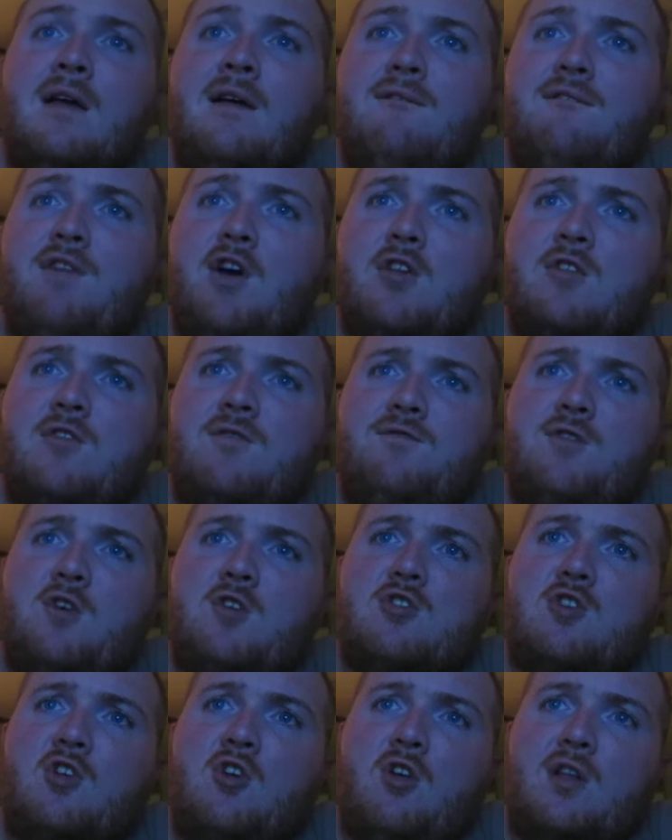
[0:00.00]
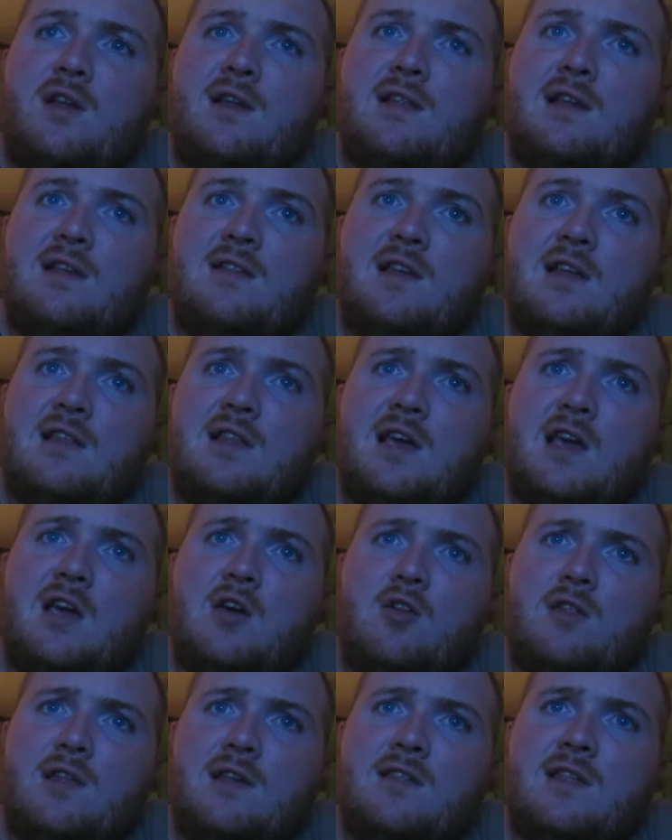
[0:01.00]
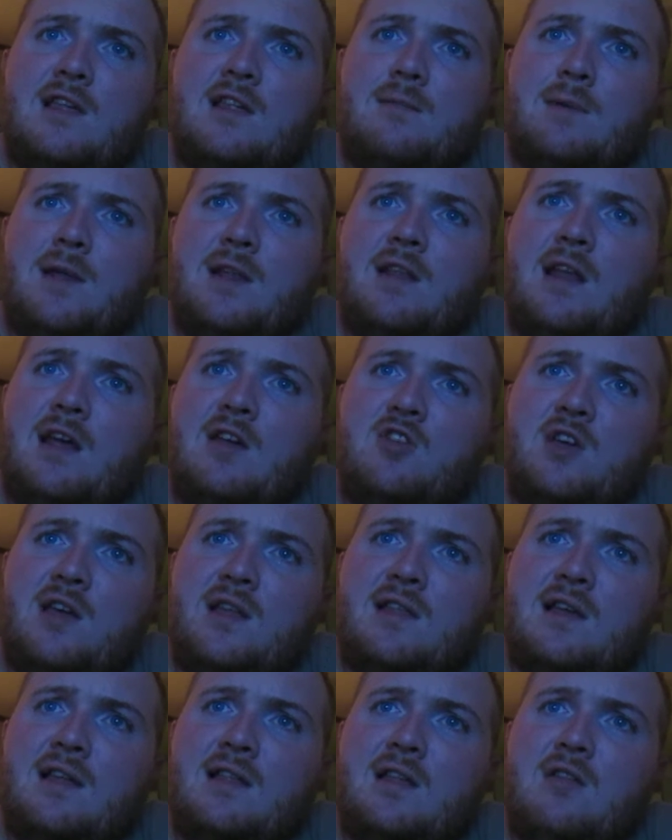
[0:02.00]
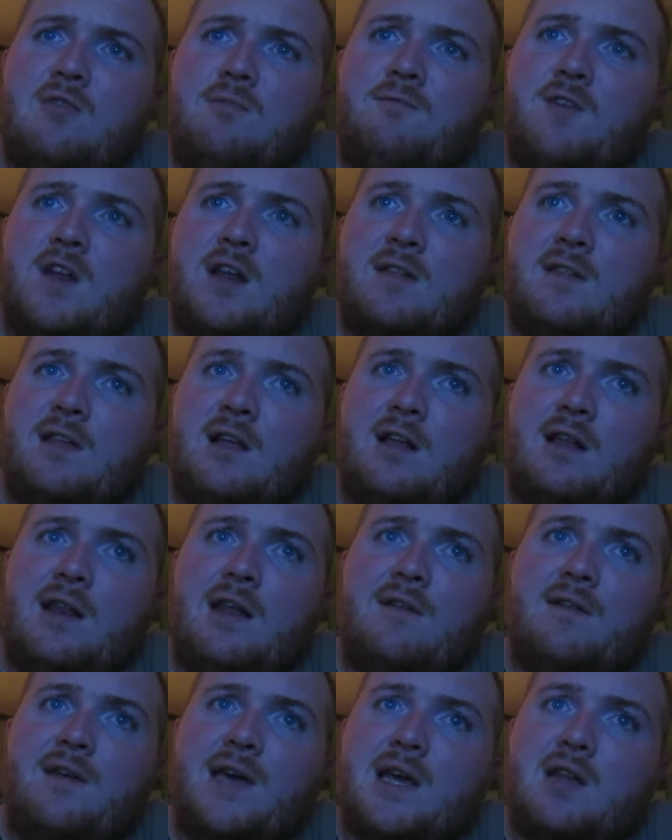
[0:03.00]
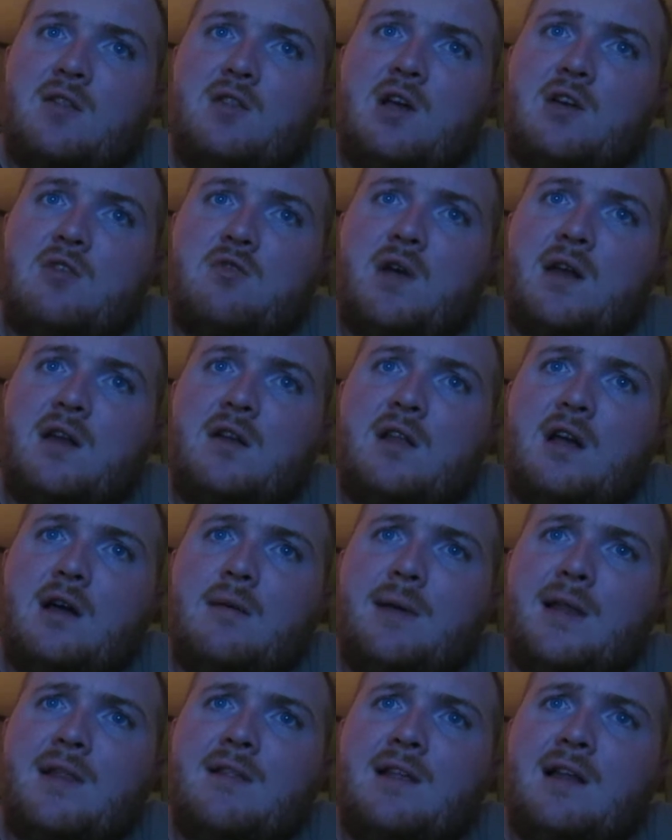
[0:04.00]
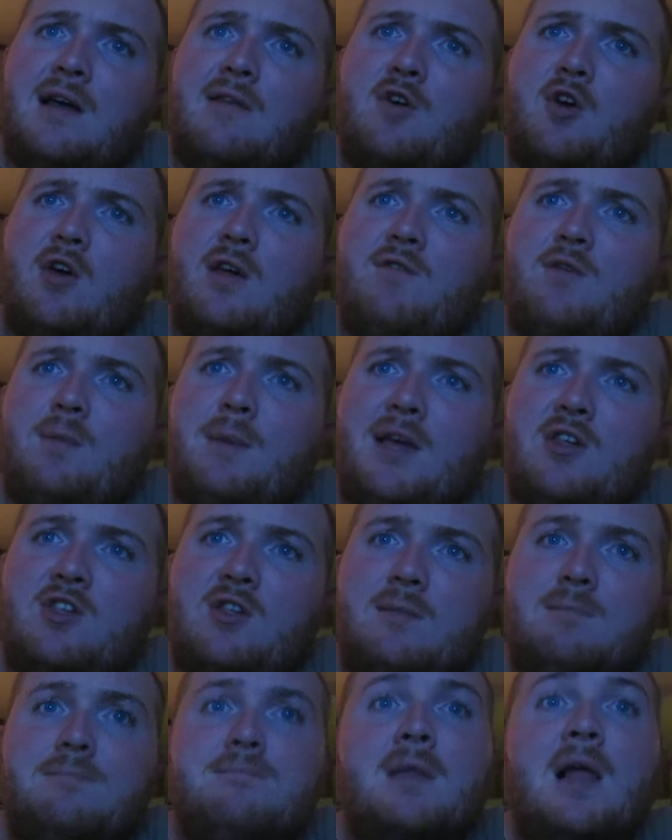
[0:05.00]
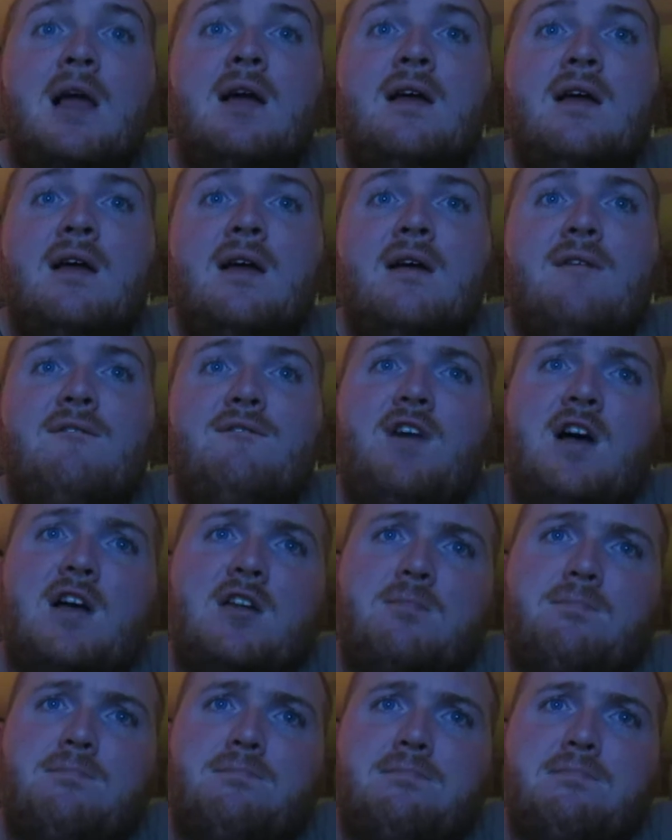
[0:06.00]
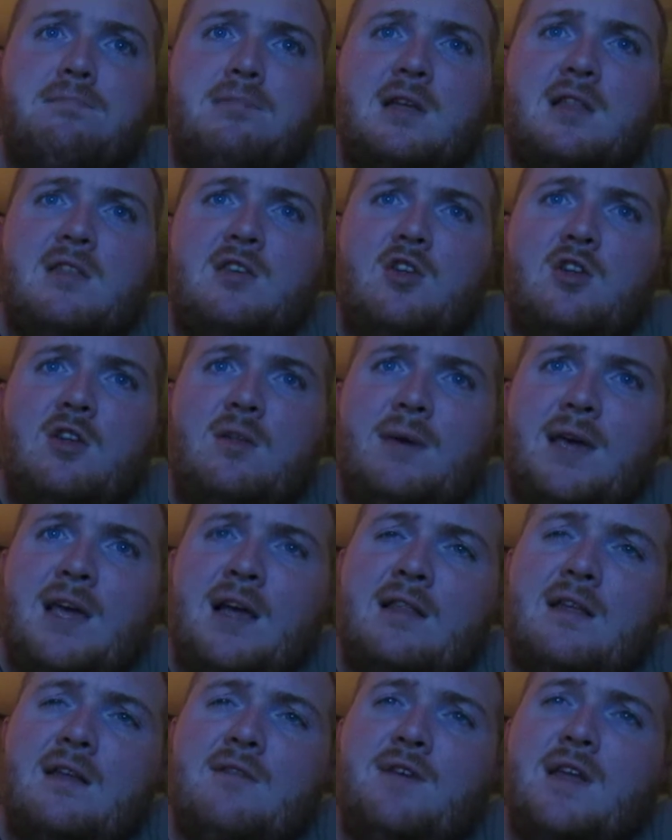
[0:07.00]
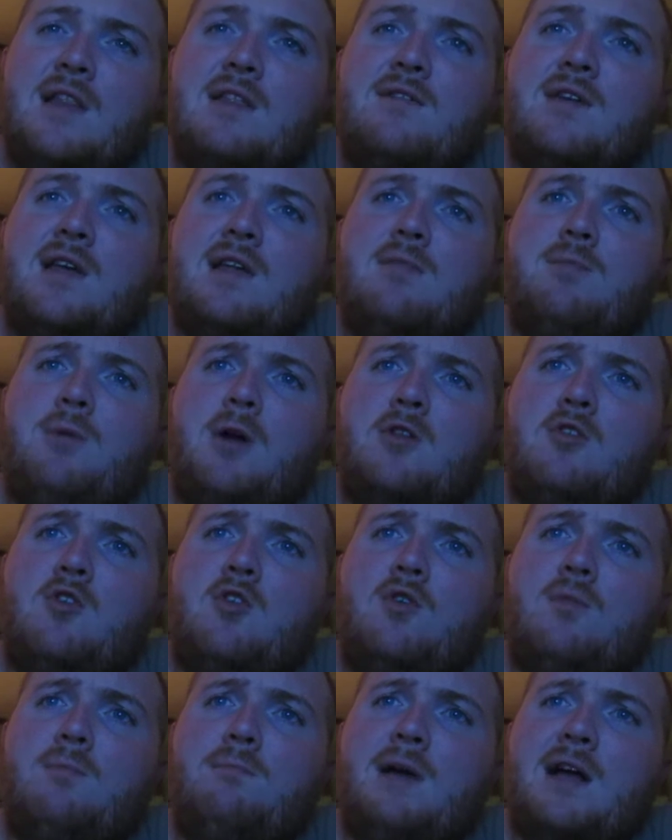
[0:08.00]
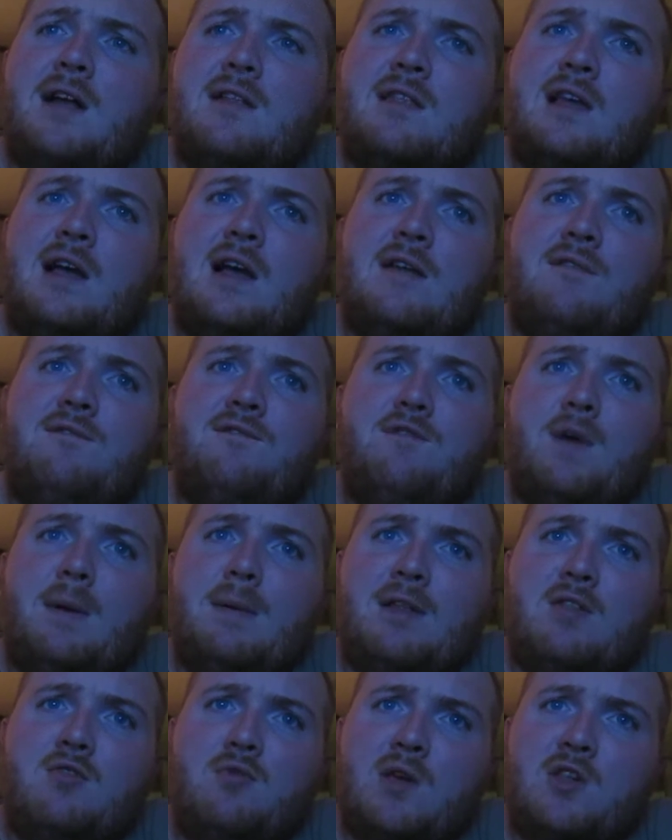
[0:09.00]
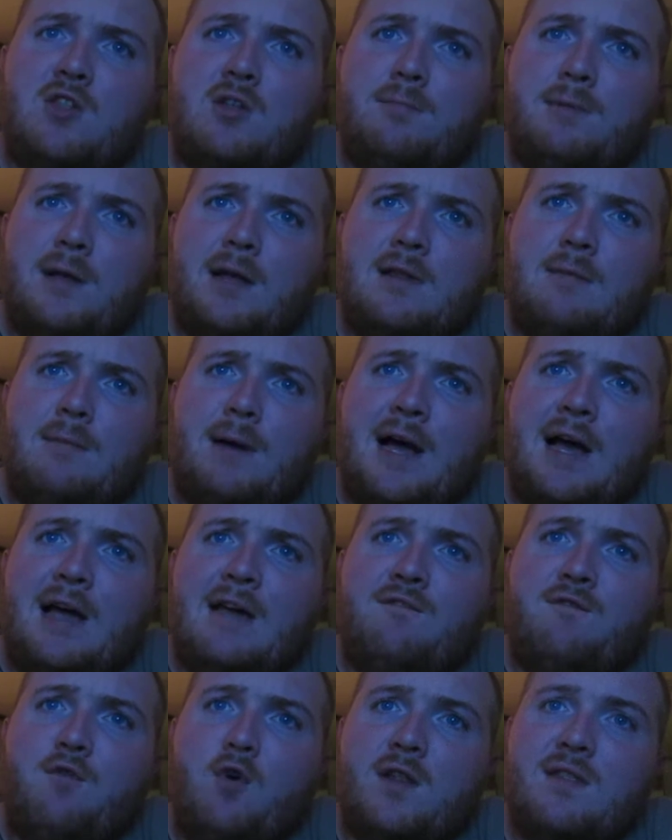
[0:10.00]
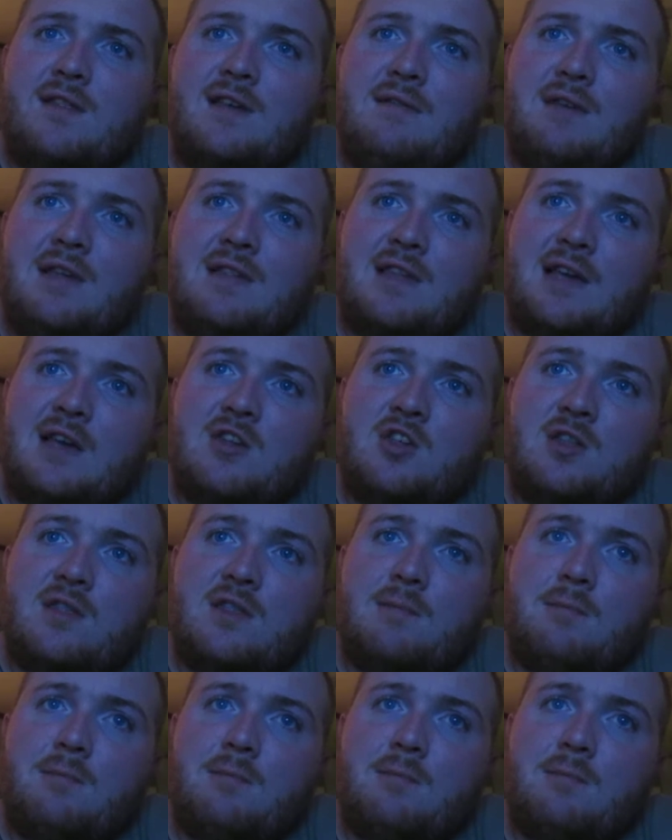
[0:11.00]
First, virtual holders at San Diego. The system is initially intended for the sale of electronic documents and other information. Fox continued to be on the defensive as partner backed down from its original plan to buy 4 TV stations.